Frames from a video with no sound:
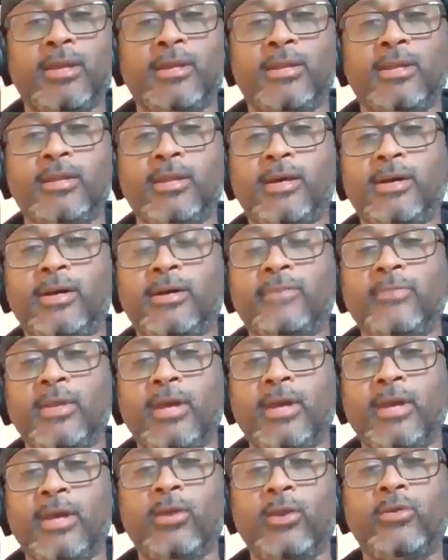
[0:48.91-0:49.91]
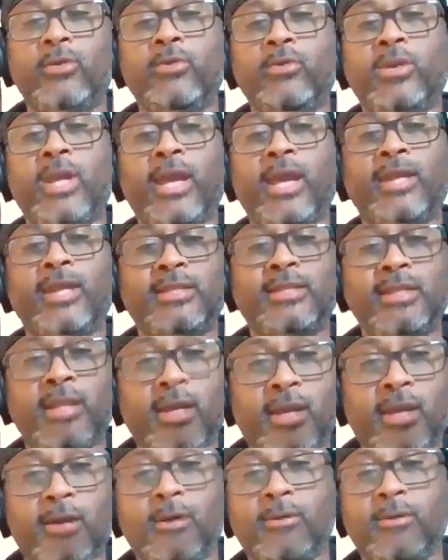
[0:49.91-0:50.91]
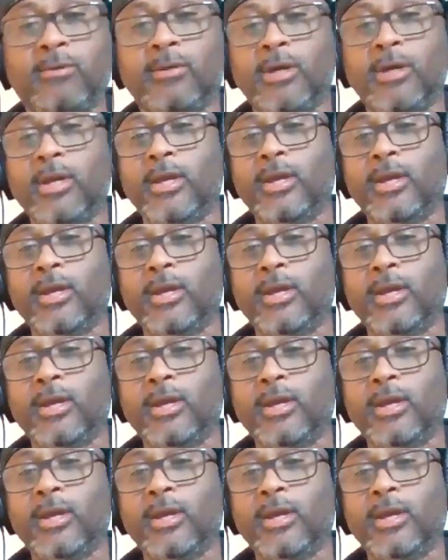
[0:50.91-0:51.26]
And I know you in the ATL.